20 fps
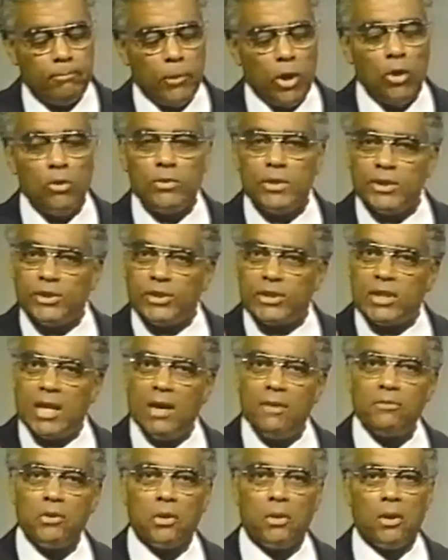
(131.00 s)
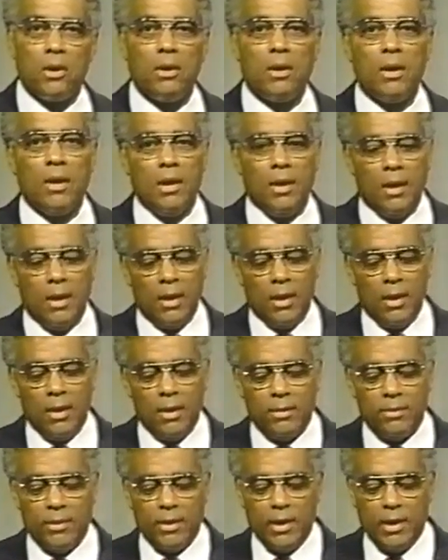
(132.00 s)
you discover
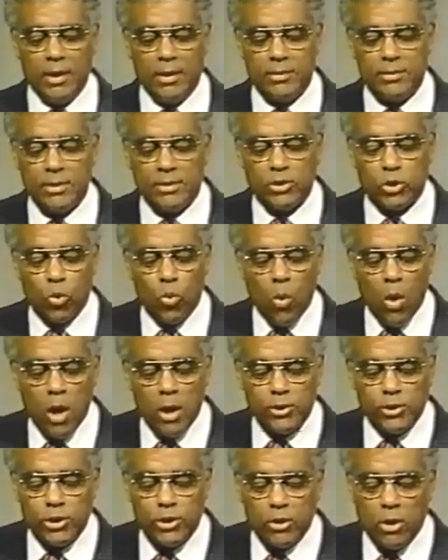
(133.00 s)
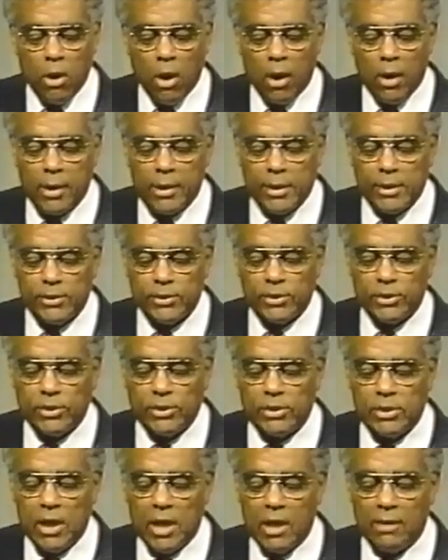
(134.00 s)
the squashed
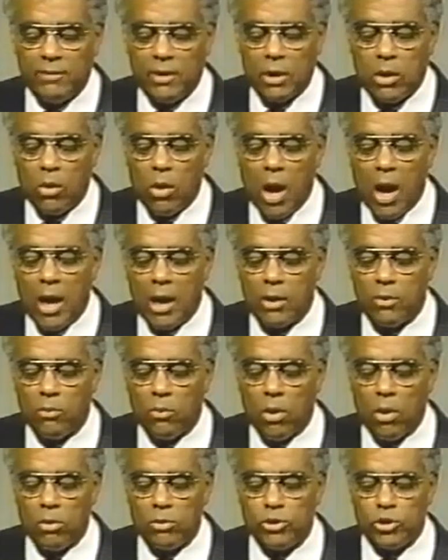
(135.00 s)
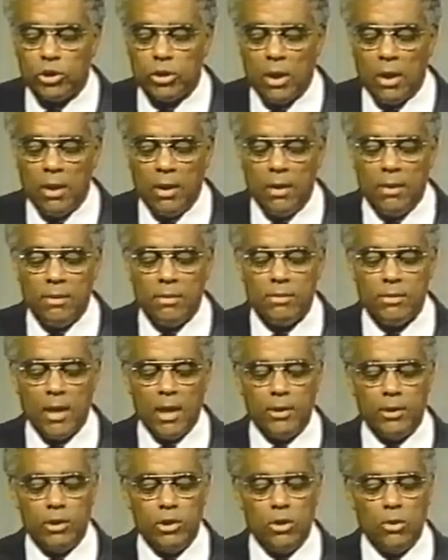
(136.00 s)
carcass of a cockroach
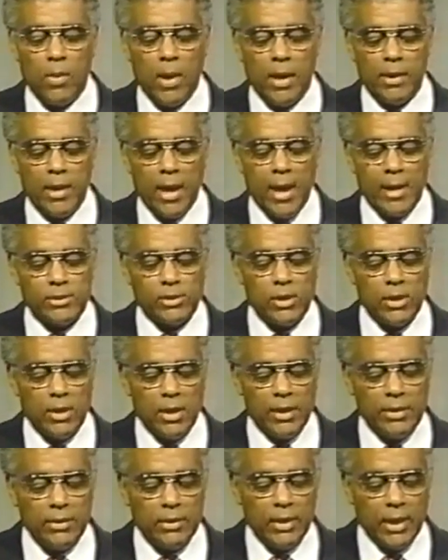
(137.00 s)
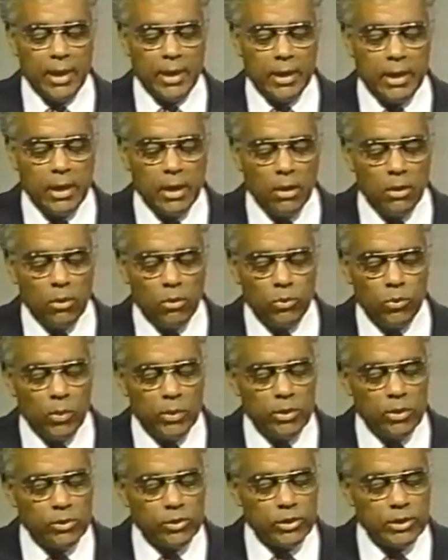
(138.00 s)
that you had accidentally killed
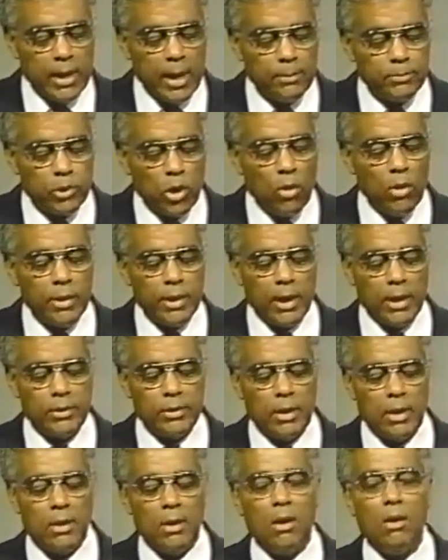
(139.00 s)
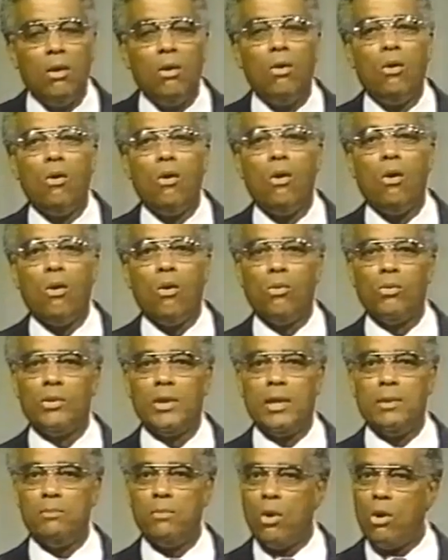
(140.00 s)
when you stepped on it
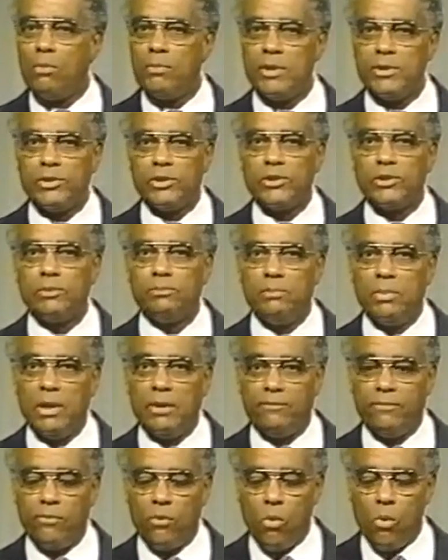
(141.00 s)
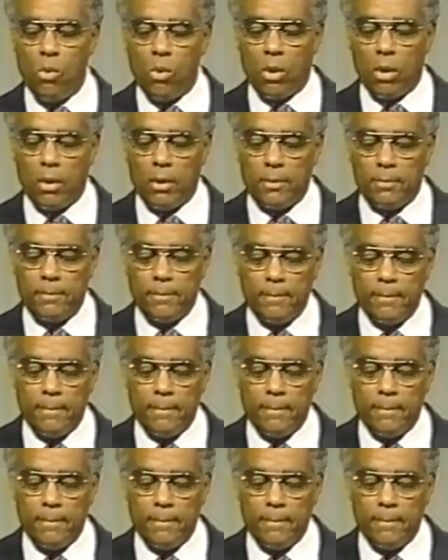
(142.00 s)
only moments before.